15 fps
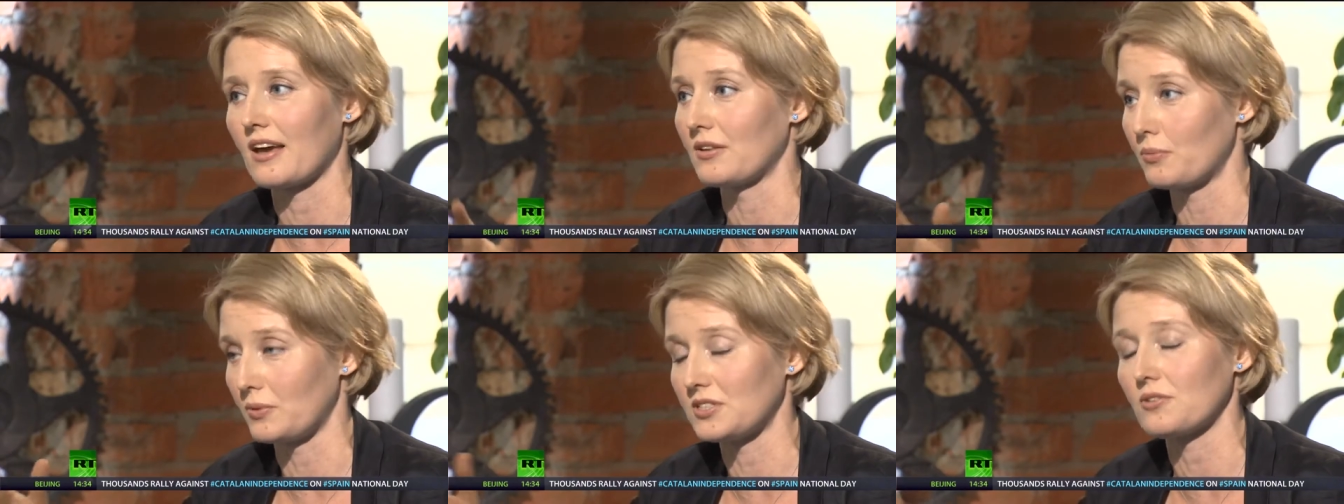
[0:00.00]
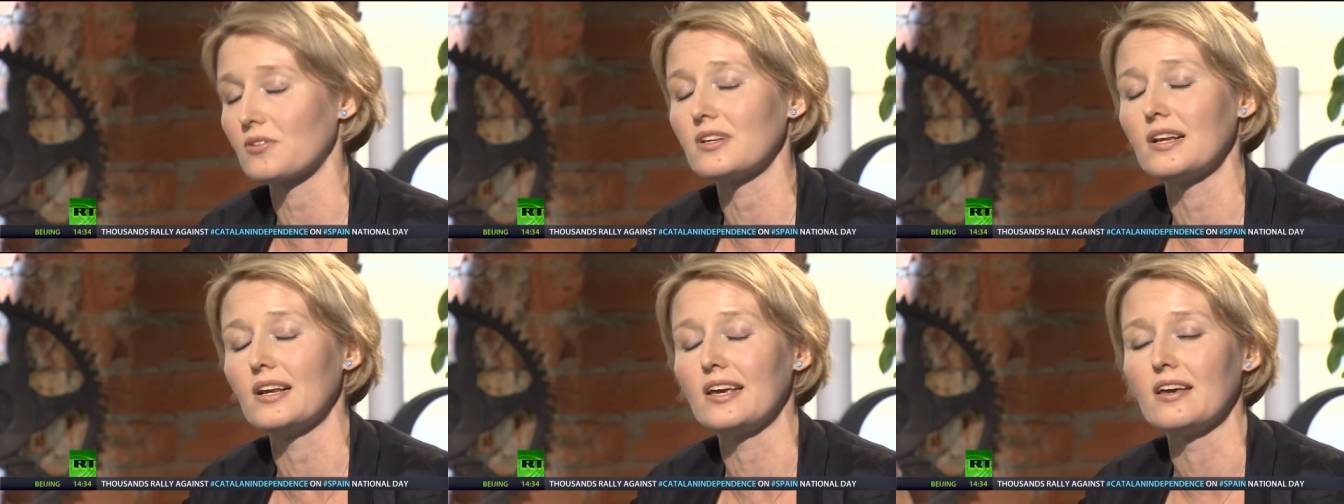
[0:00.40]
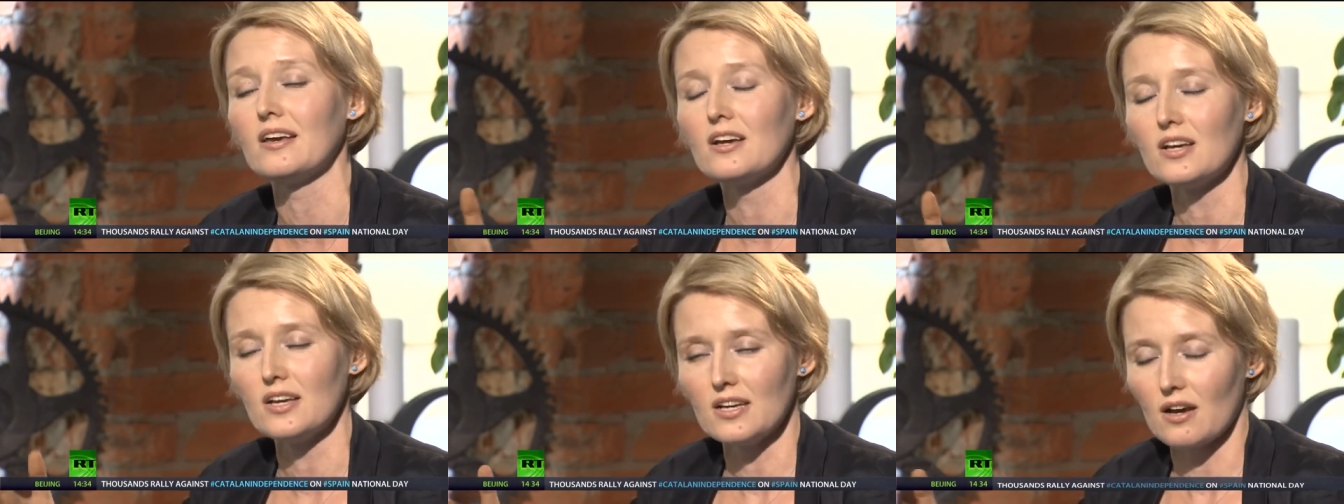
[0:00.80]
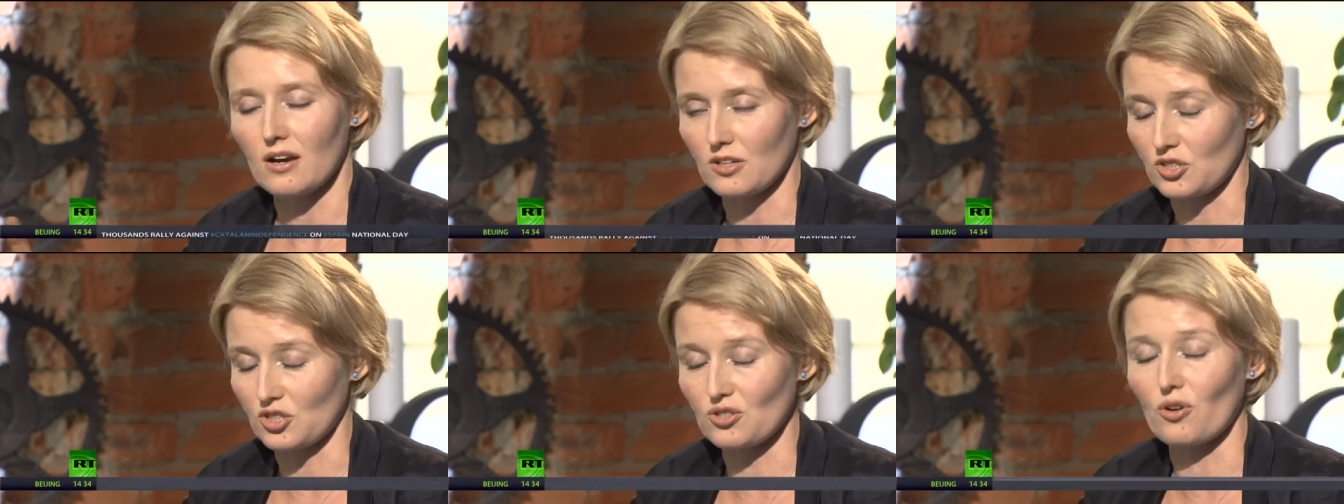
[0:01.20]
and we certainly
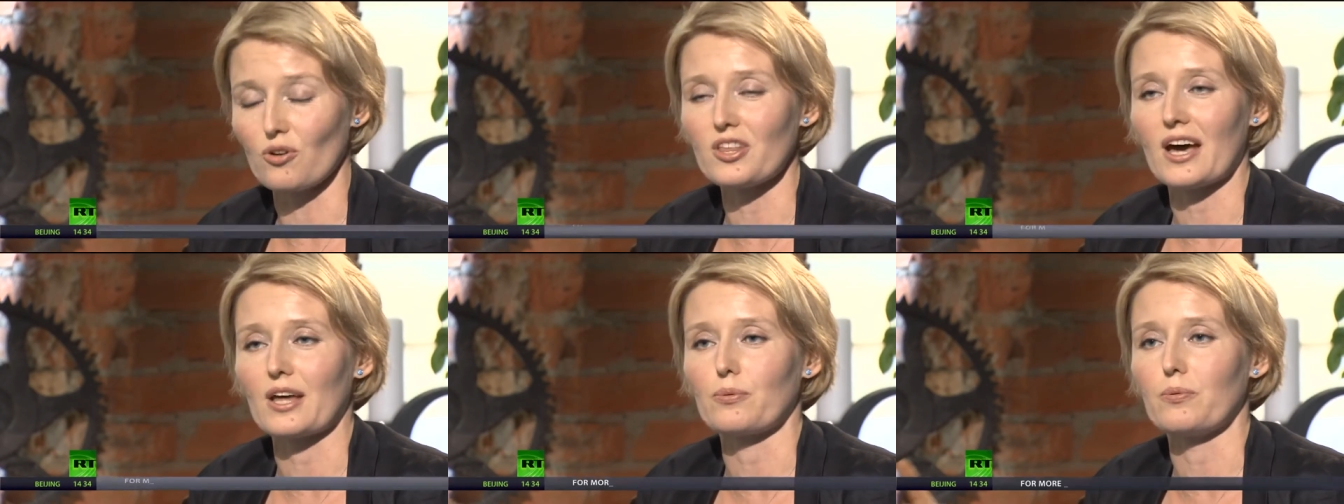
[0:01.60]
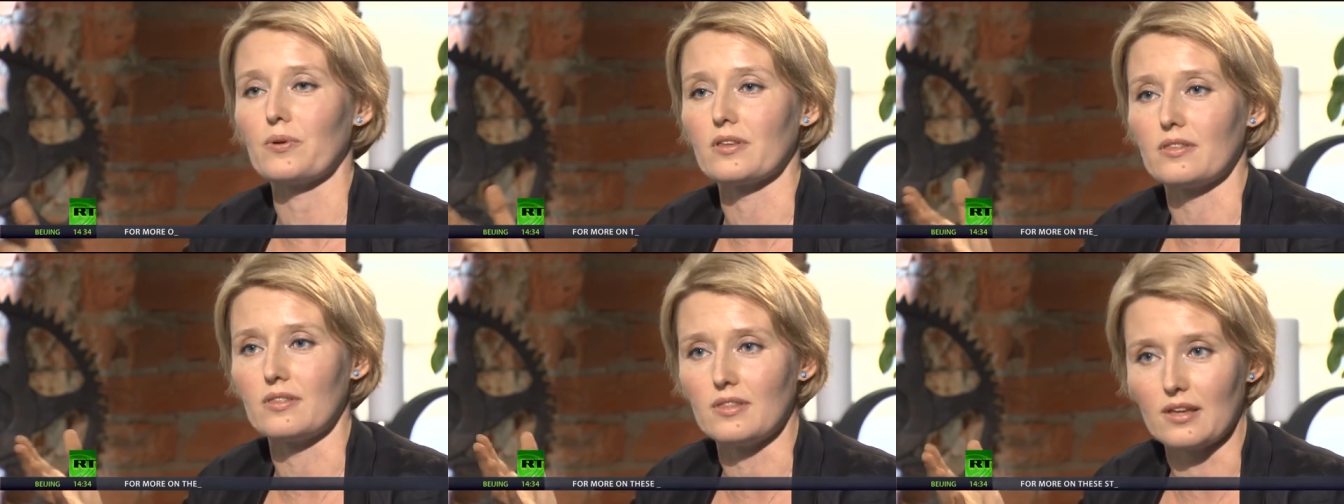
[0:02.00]
saw that with